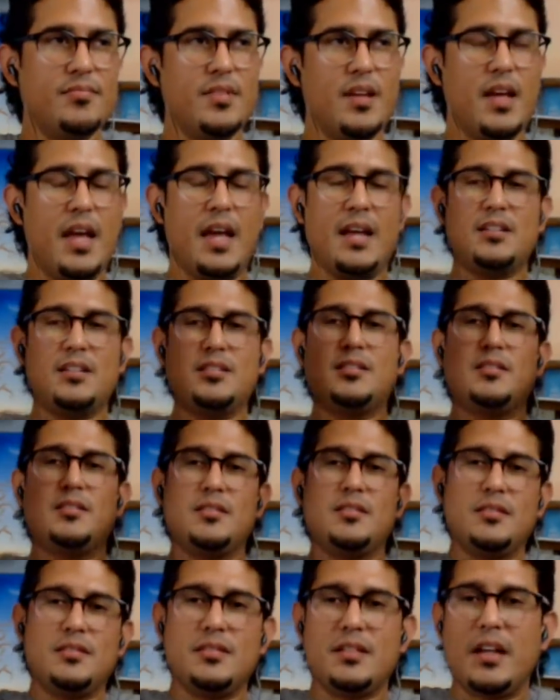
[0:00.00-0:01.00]
X
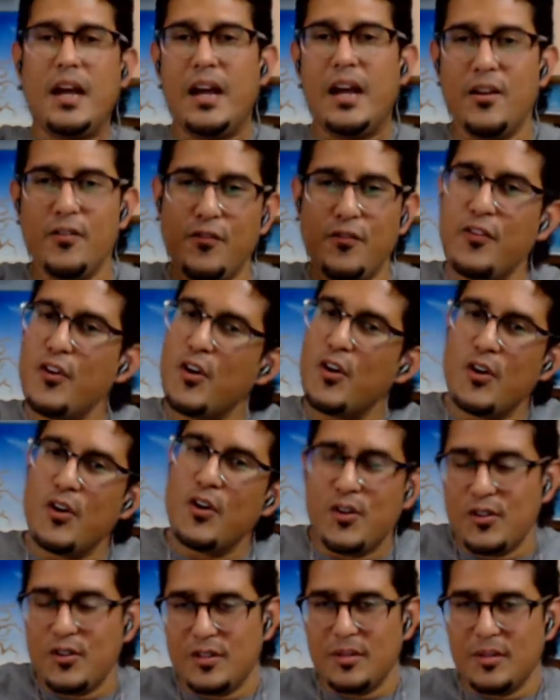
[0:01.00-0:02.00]
kind of food
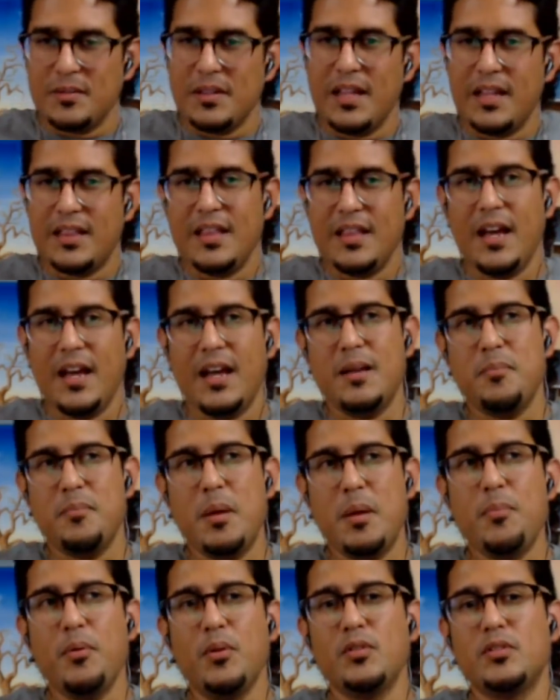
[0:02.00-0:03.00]
or something like that, and
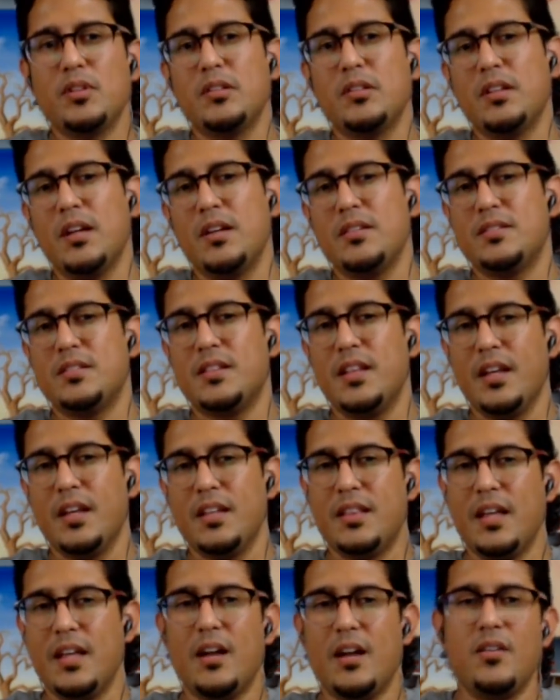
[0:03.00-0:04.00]
people sometimes think
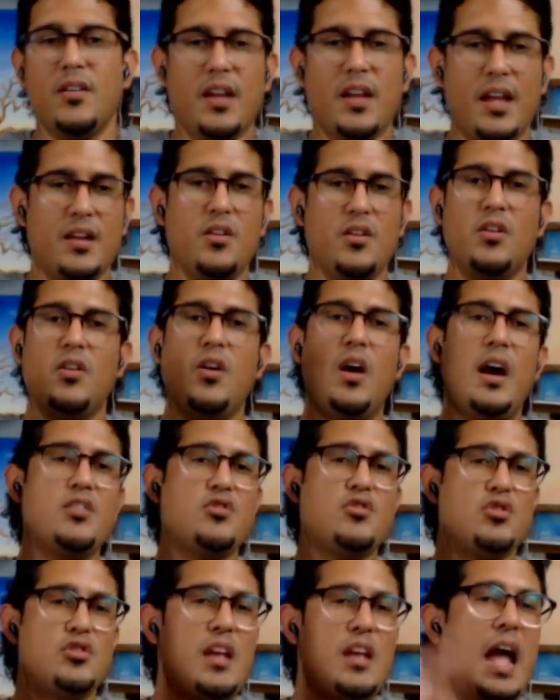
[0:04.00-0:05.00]
that, okay, no, I
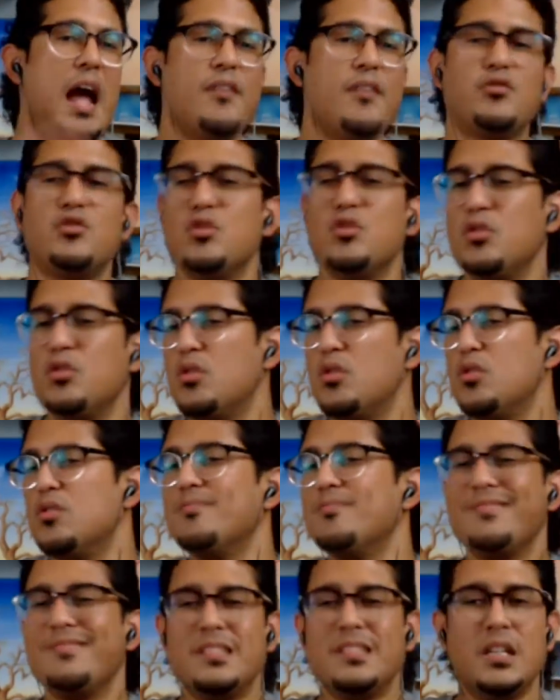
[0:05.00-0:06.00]
just have to
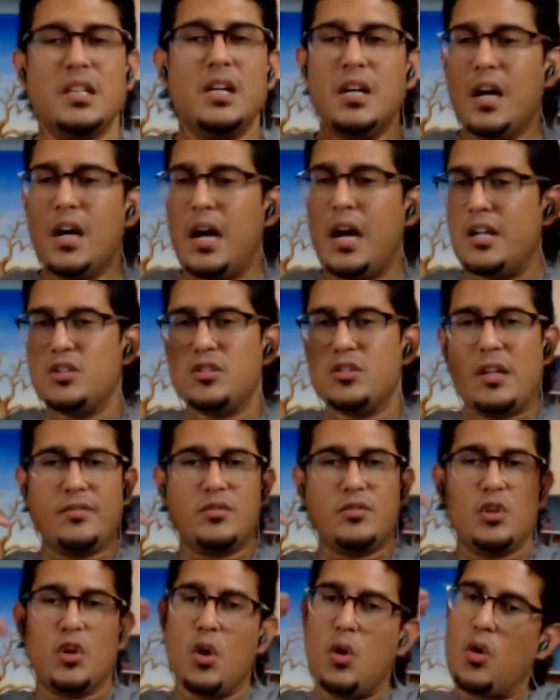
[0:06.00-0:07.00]

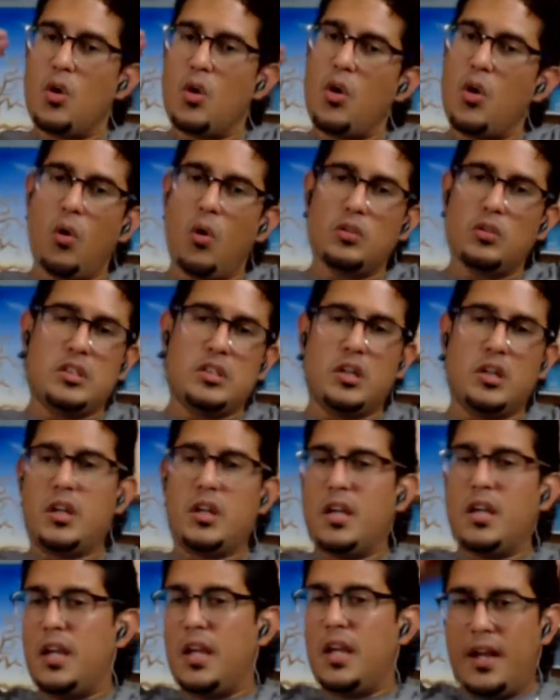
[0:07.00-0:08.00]
go cold turkey.